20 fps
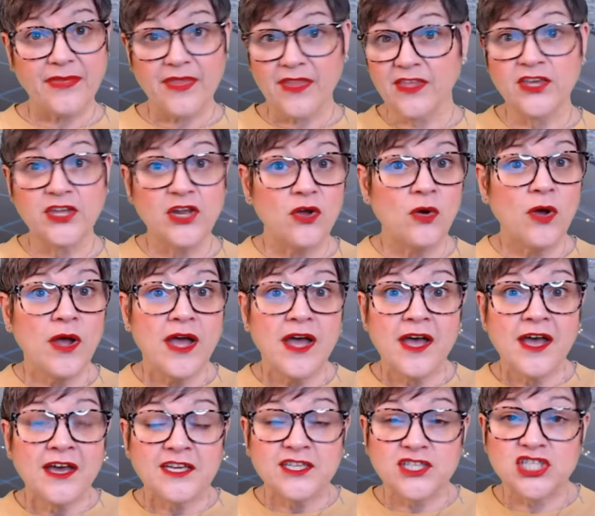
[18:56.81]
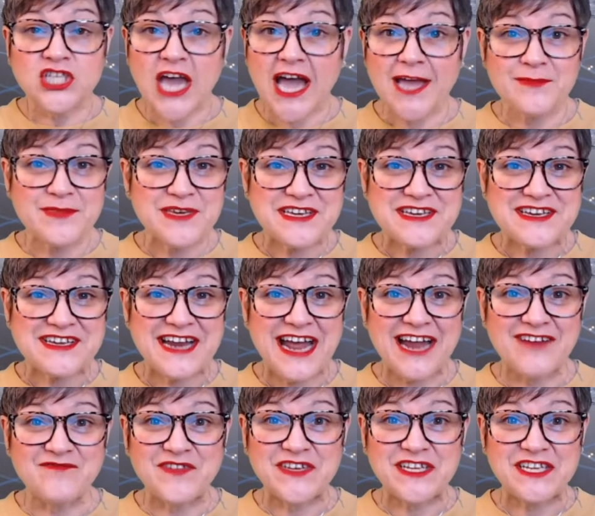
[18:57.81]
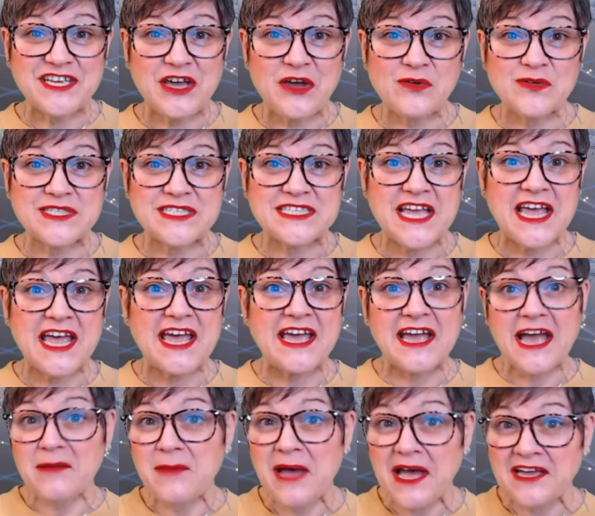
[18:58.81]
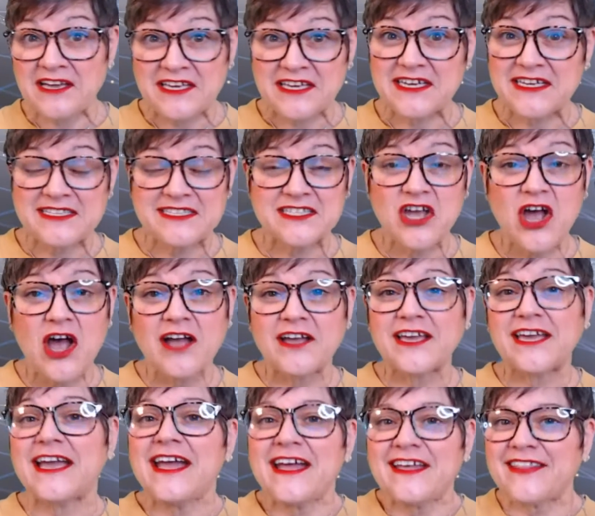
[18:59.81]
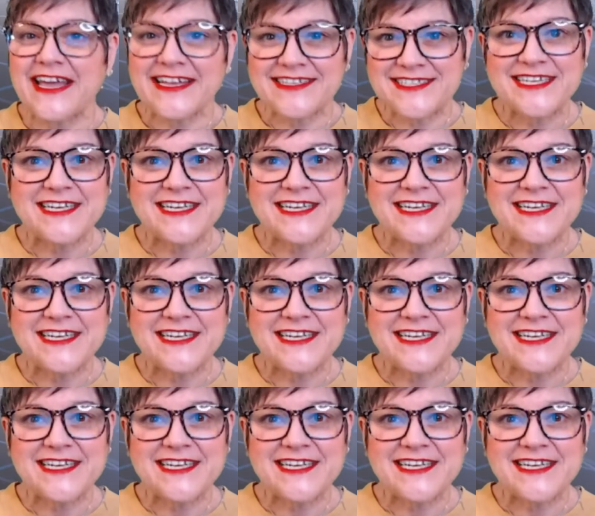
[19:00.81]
you know, chiming in on videos saying, my kid's talking, that